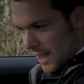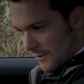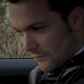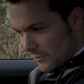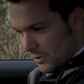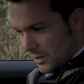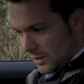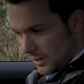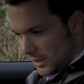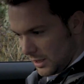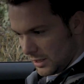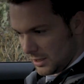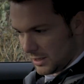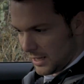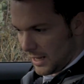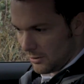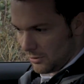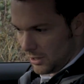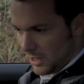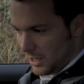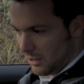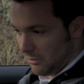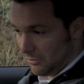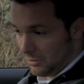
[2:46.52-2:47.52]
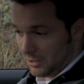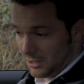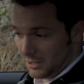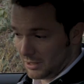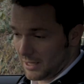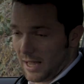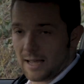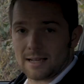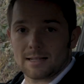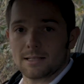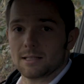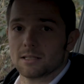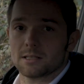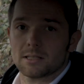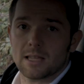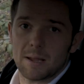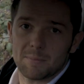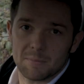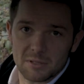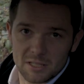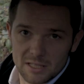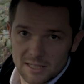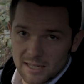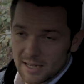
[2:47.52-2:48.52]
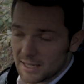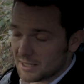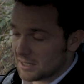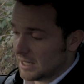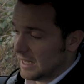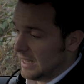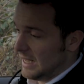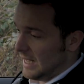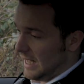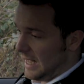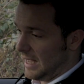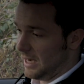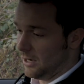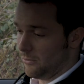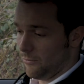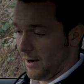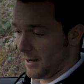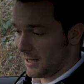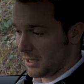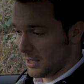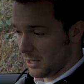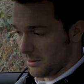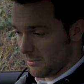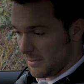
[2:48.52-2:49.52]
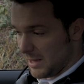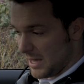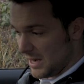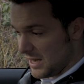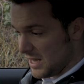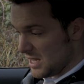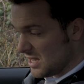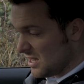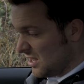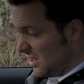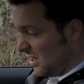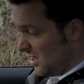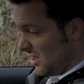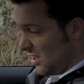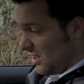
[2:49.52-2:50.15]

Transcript: Everything down here is exactly the same as it is in a regular Mini.